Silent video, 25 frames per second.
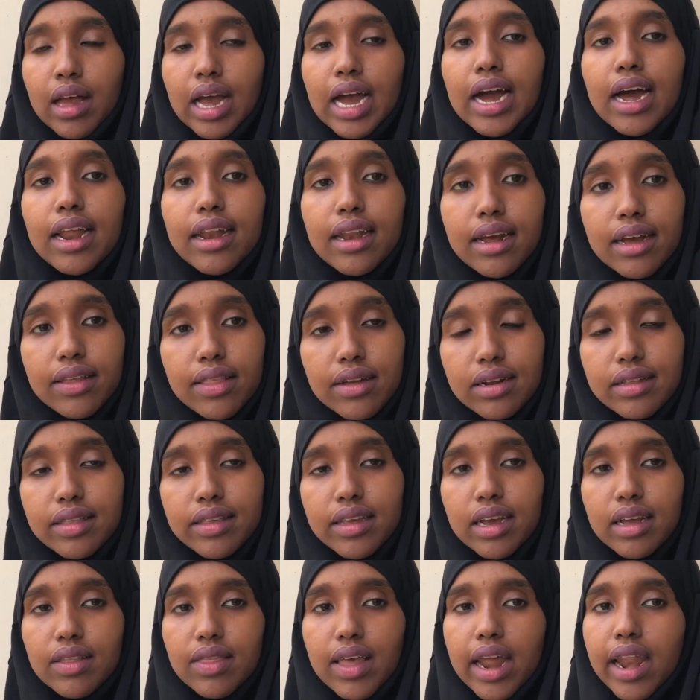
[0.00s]
Another
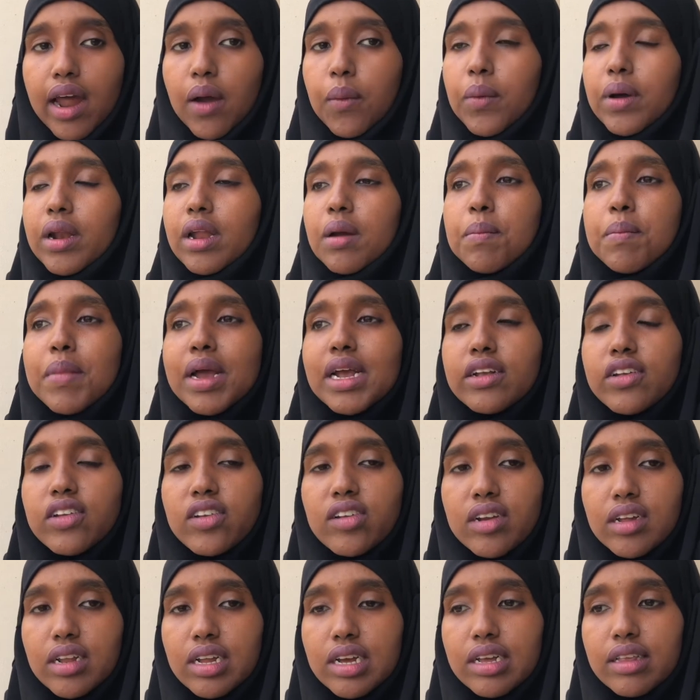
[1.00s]
thing that I want to
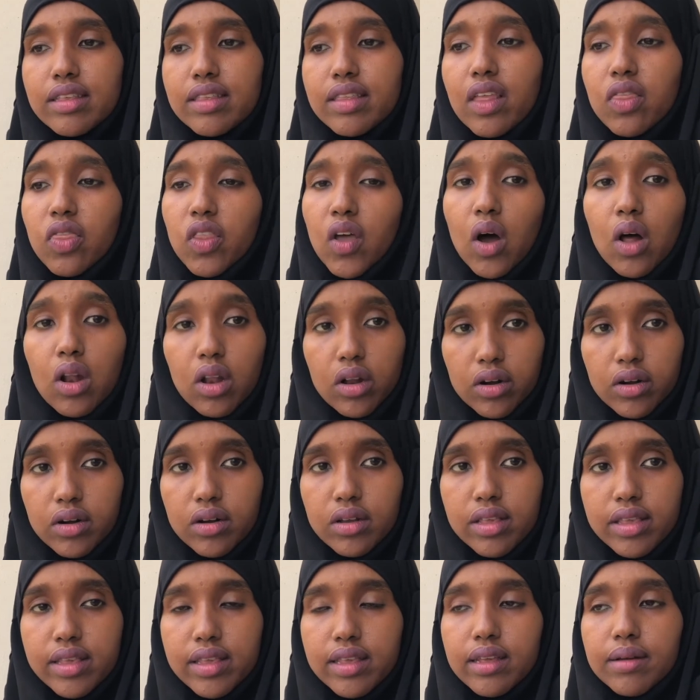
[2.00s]
mention is the
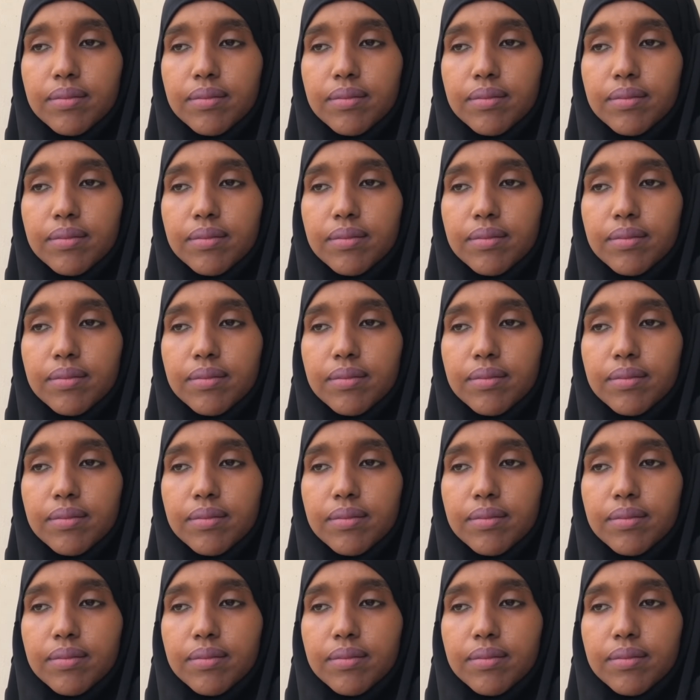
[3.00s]
dollars.